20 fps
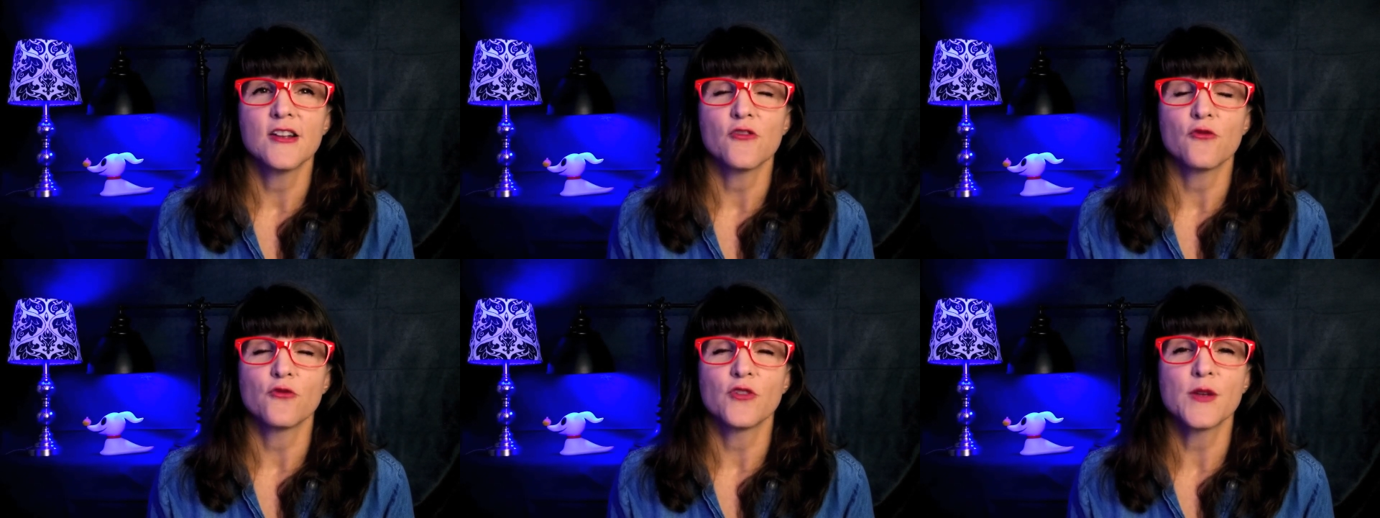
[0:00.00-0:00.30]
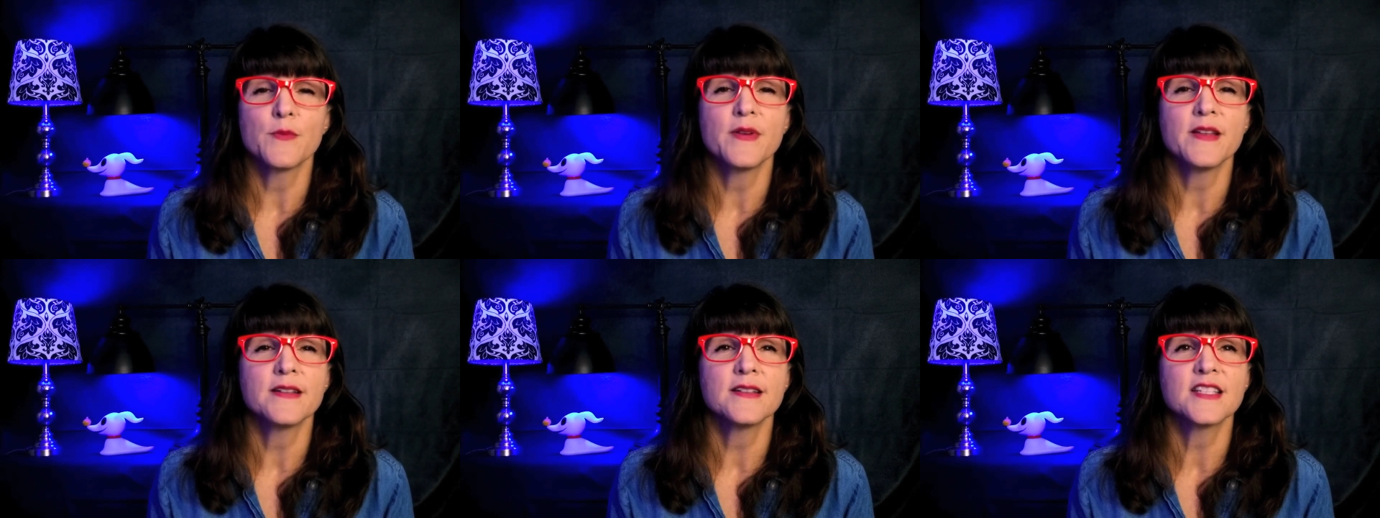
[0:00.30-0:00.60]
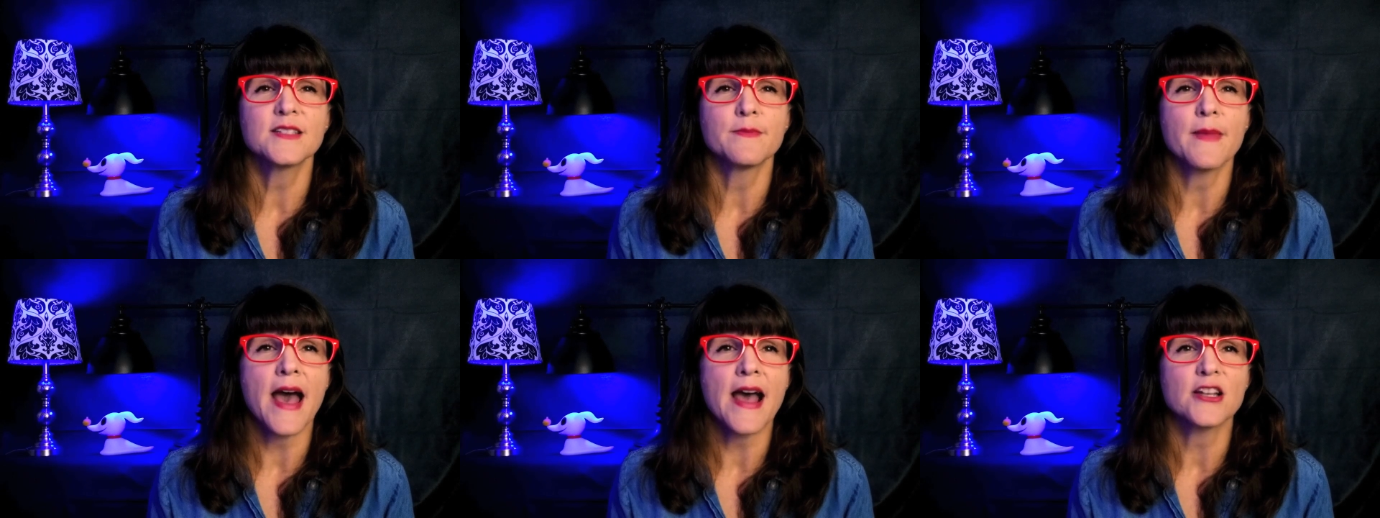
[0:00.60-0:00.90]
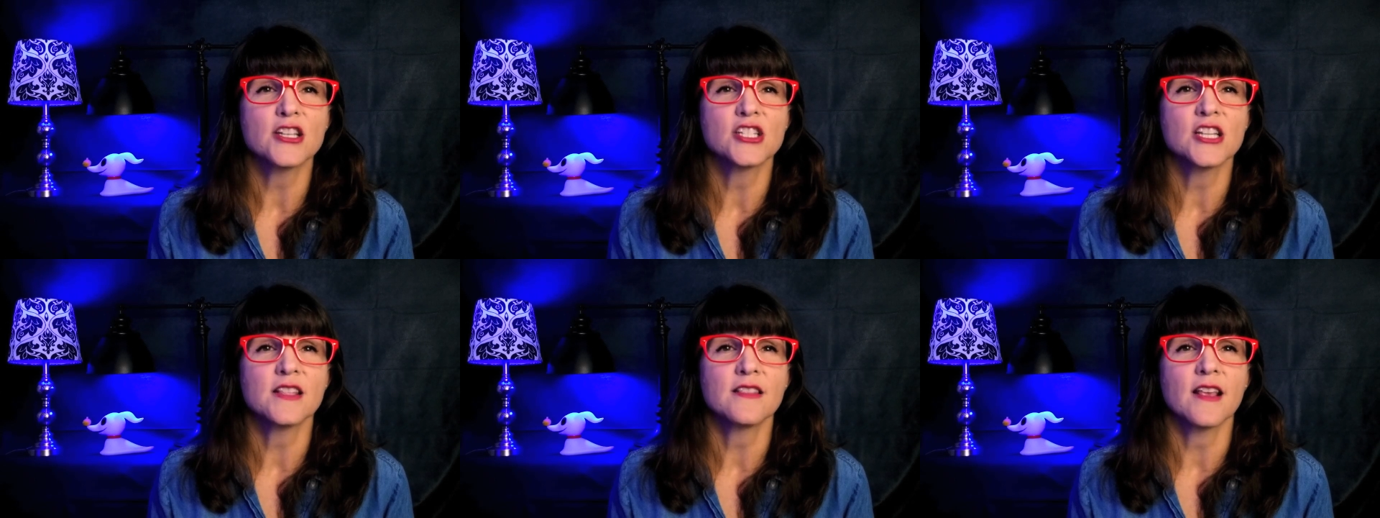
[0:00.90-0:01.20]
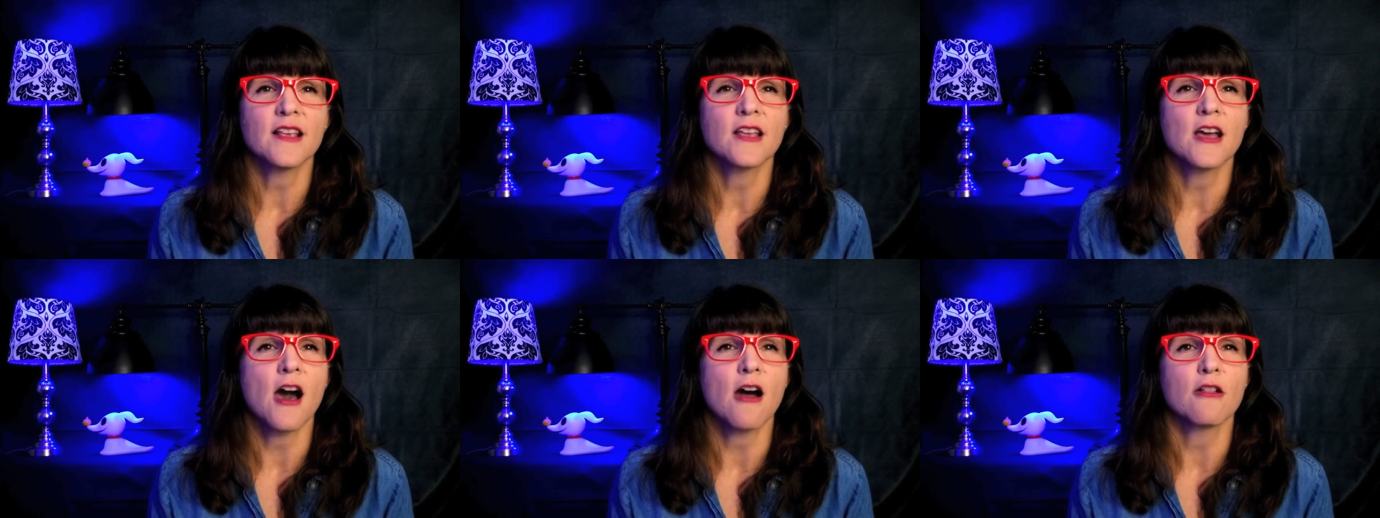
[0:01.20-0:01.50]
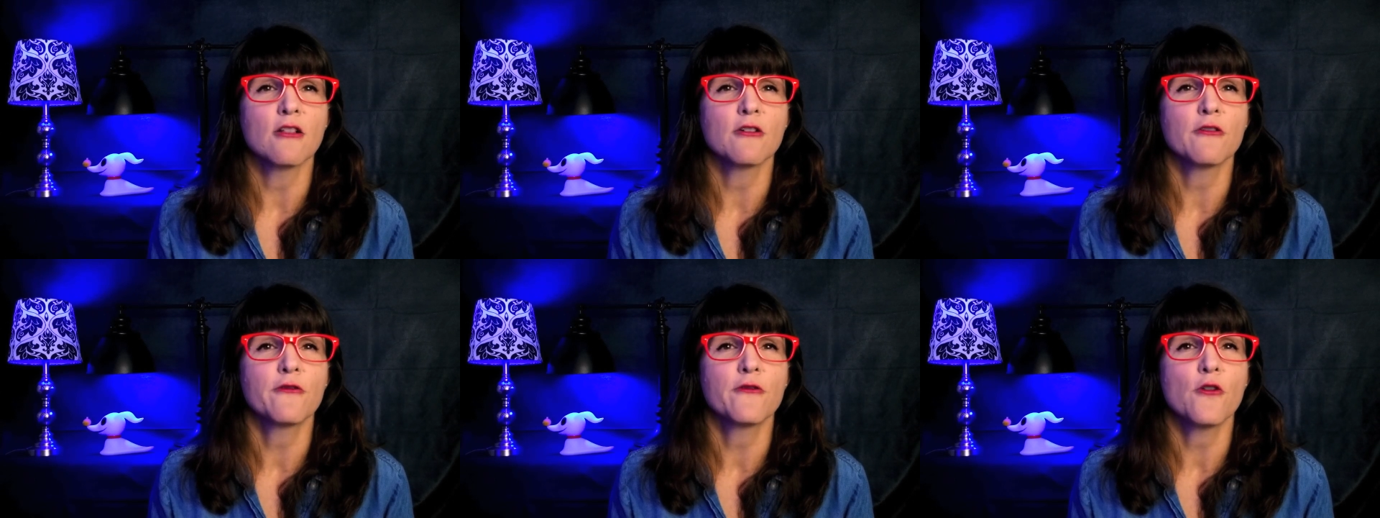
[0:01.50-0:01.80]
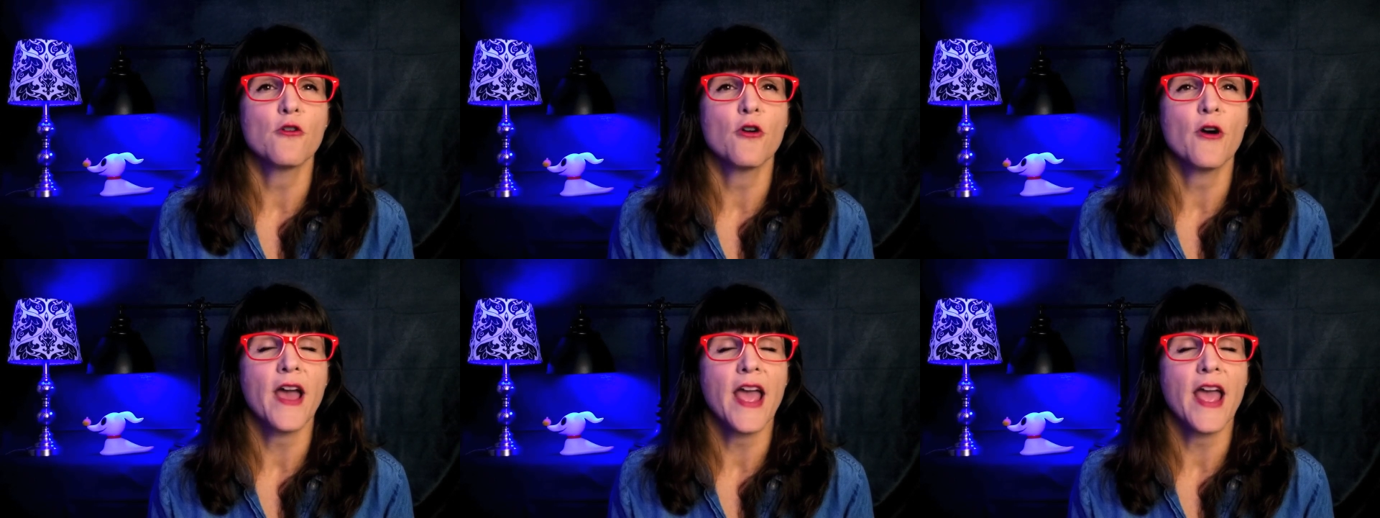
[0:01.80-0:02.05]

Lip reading: ribbons matching the colorful